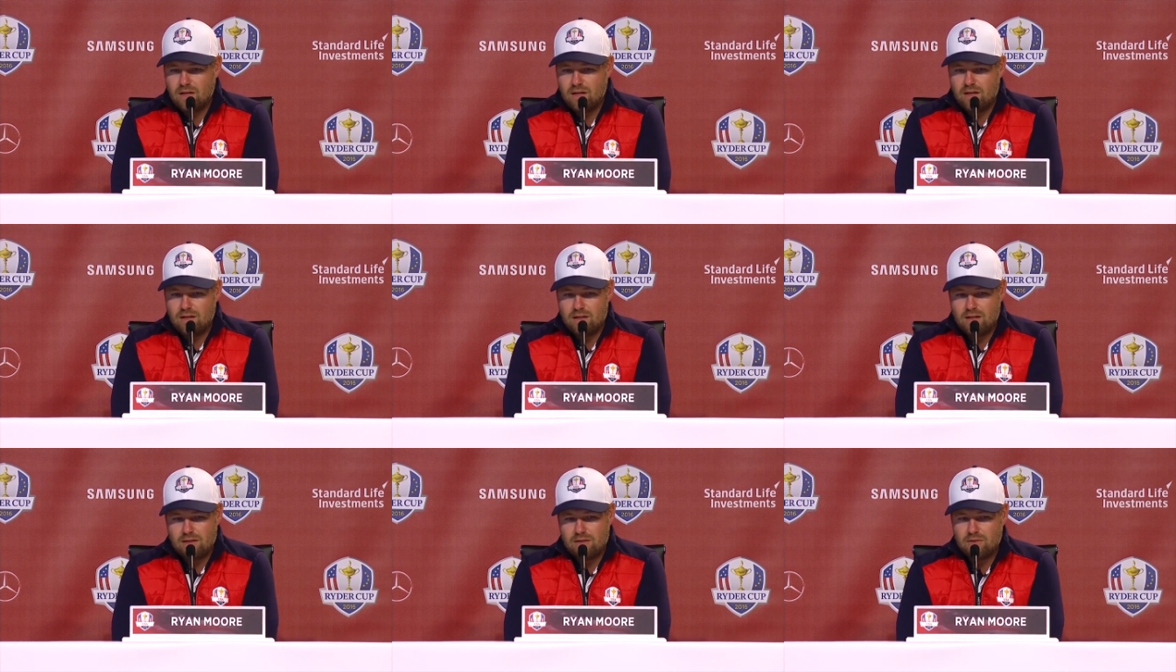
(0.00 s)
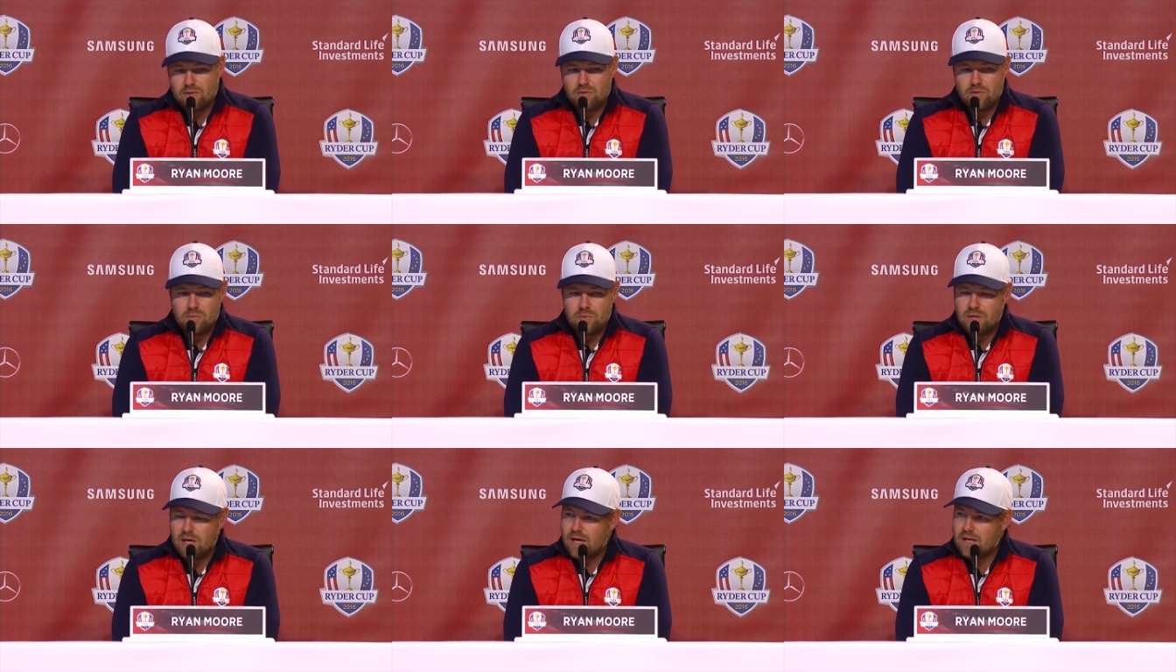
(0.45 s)
like the
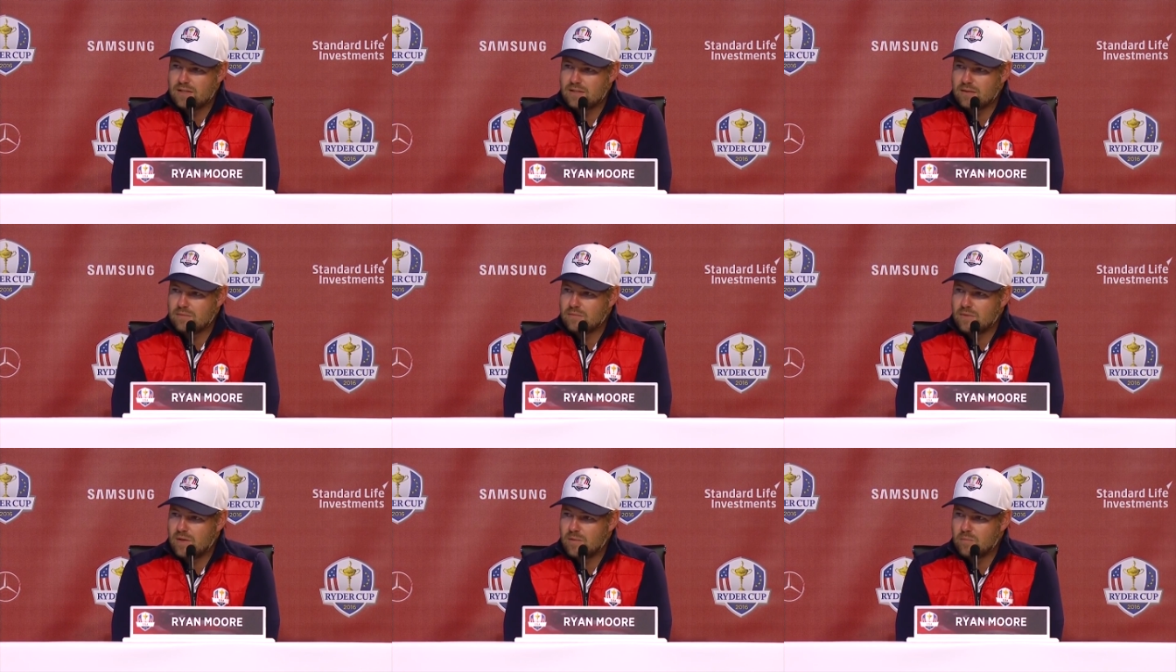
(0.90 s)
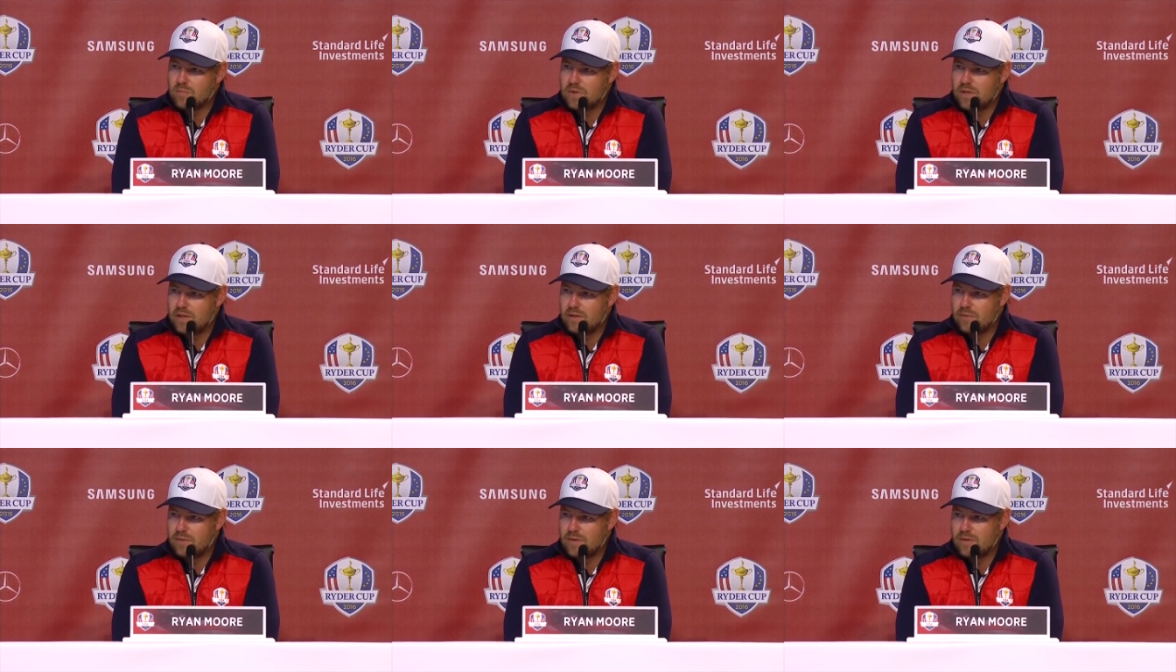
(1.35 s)
group of guys I'm
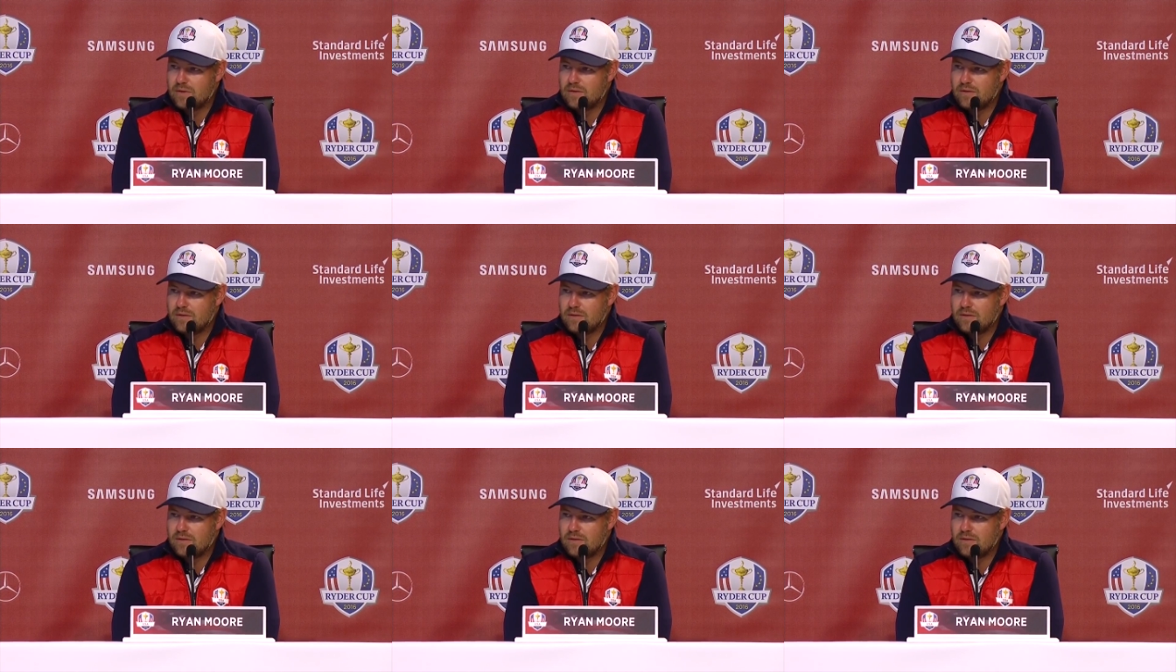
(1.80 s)
playing with.